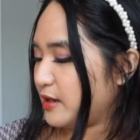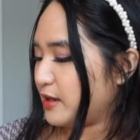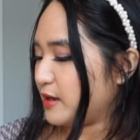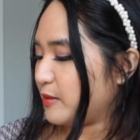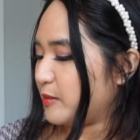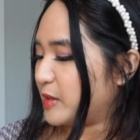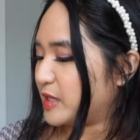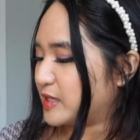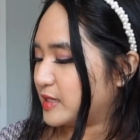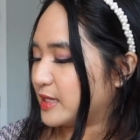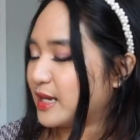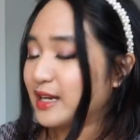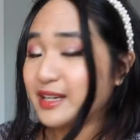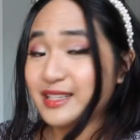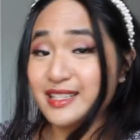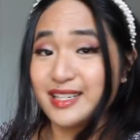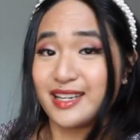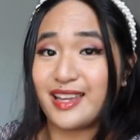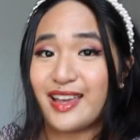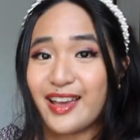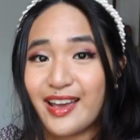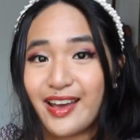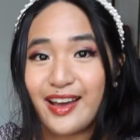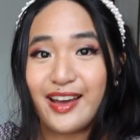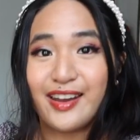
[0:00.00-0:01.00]
I'm excited to
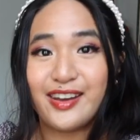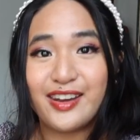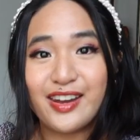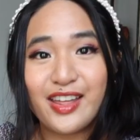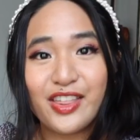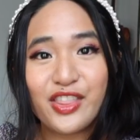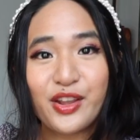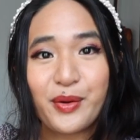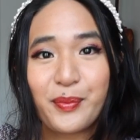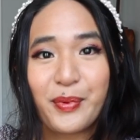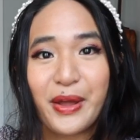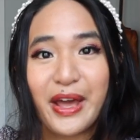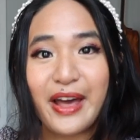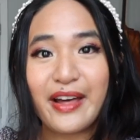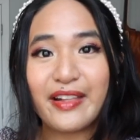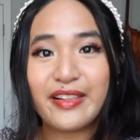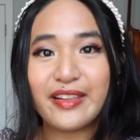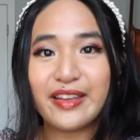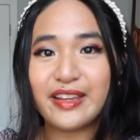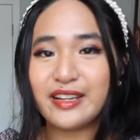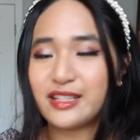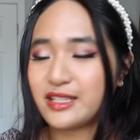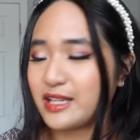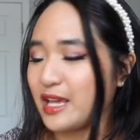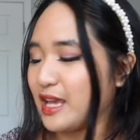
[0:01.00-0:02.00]
get another
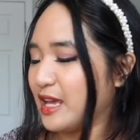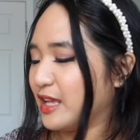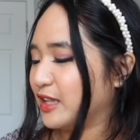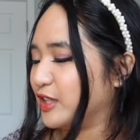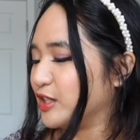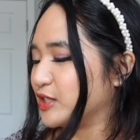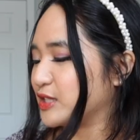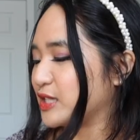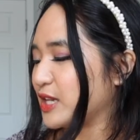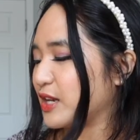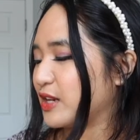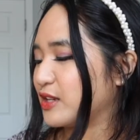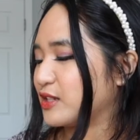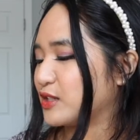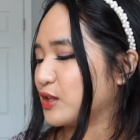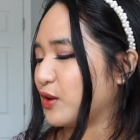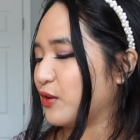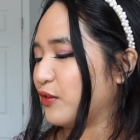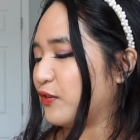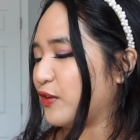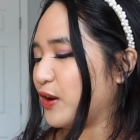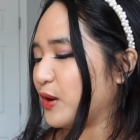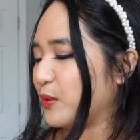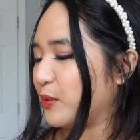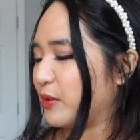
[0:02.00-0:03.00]
palette. Looks like
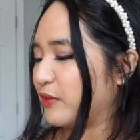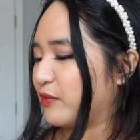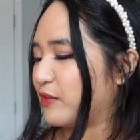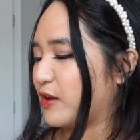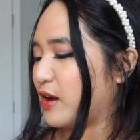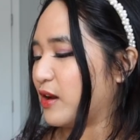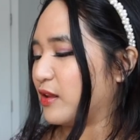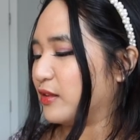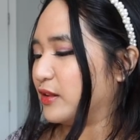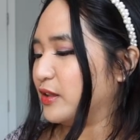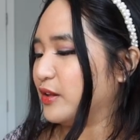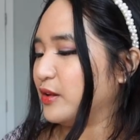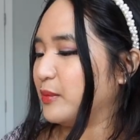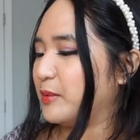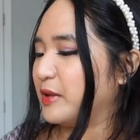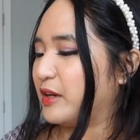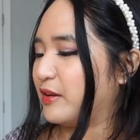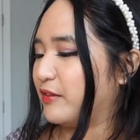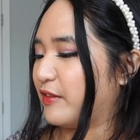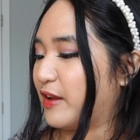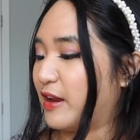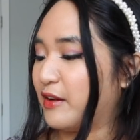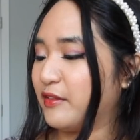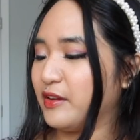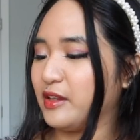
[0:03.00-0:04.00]
so far we've got a little bit
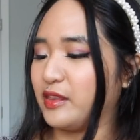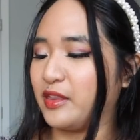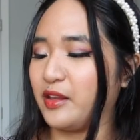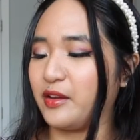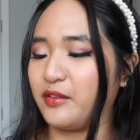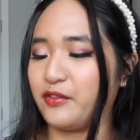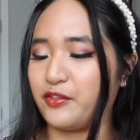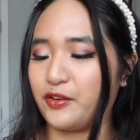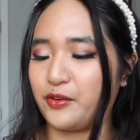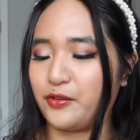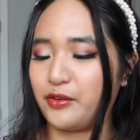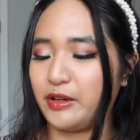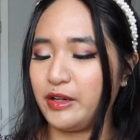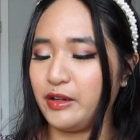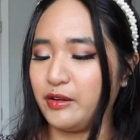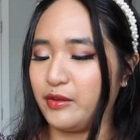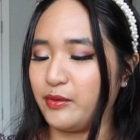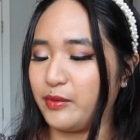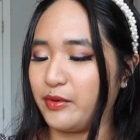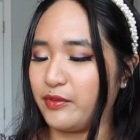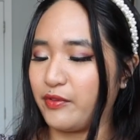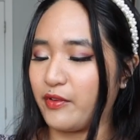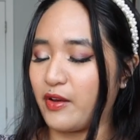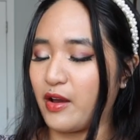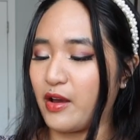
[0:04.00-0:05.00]
of everything for real.
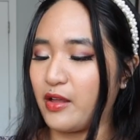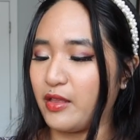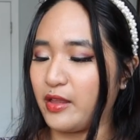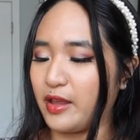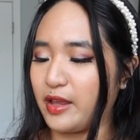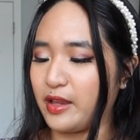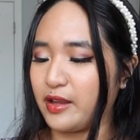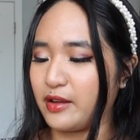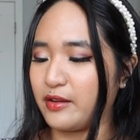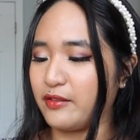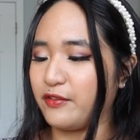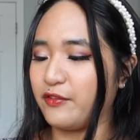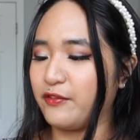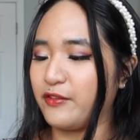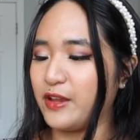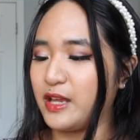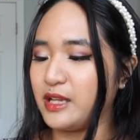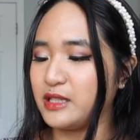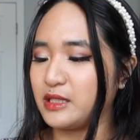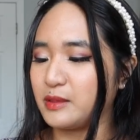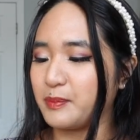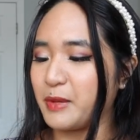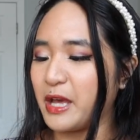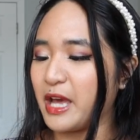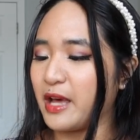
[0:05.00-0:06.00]
We've got like a
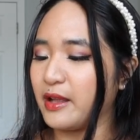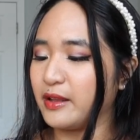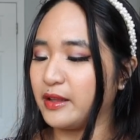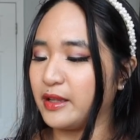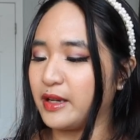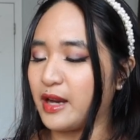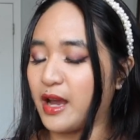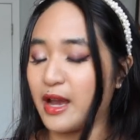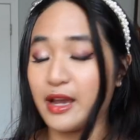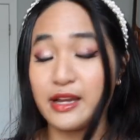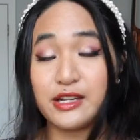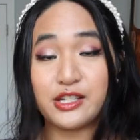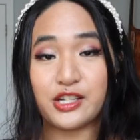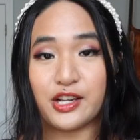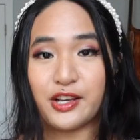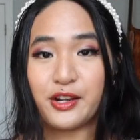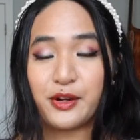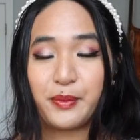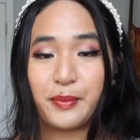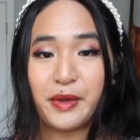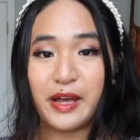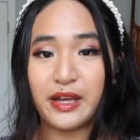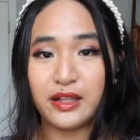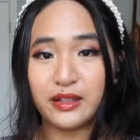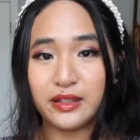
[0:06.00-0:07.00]
face palette,
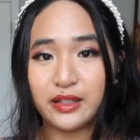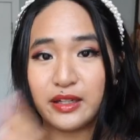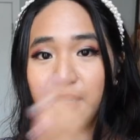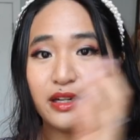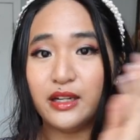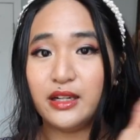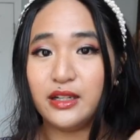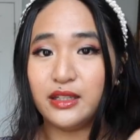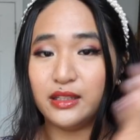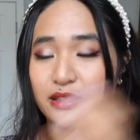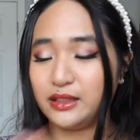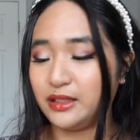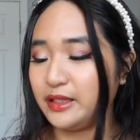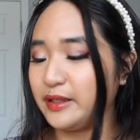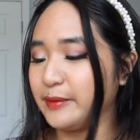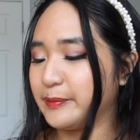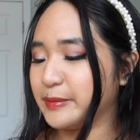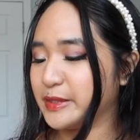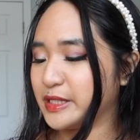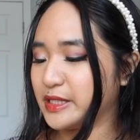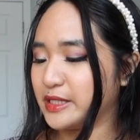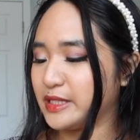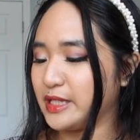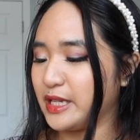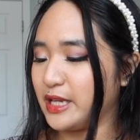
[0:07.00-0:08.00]
eyeshadow palette,
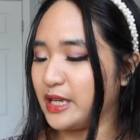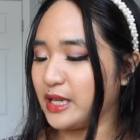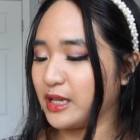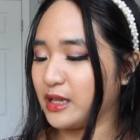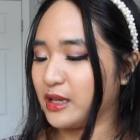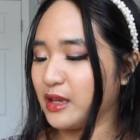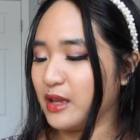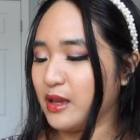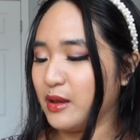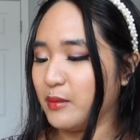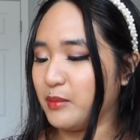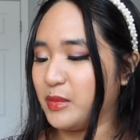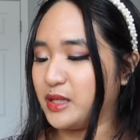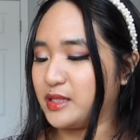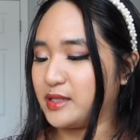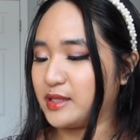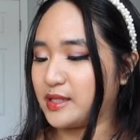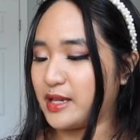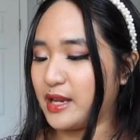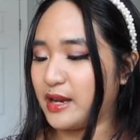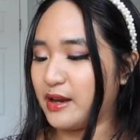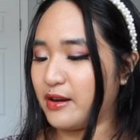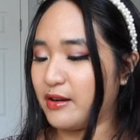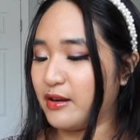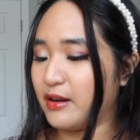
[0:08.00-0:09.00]
lipstick,
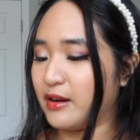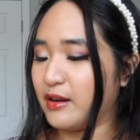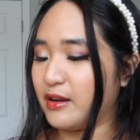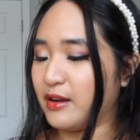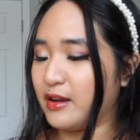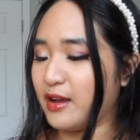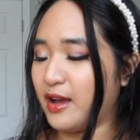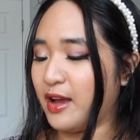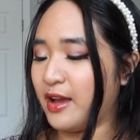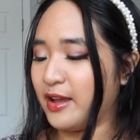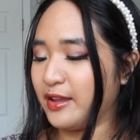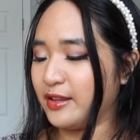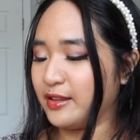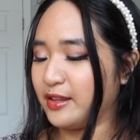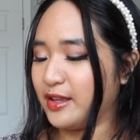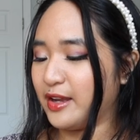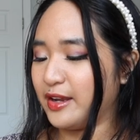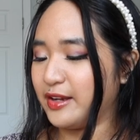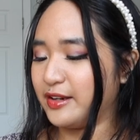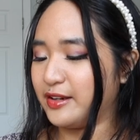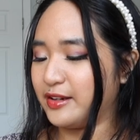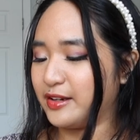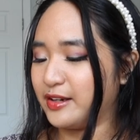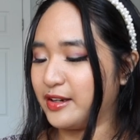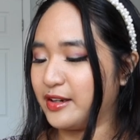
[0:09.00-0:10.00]
mascara,
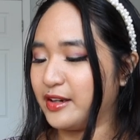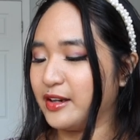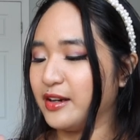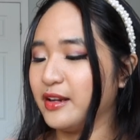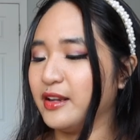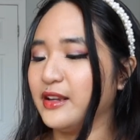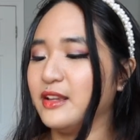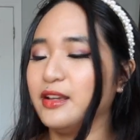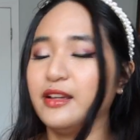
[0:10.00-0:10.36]
eyeliner.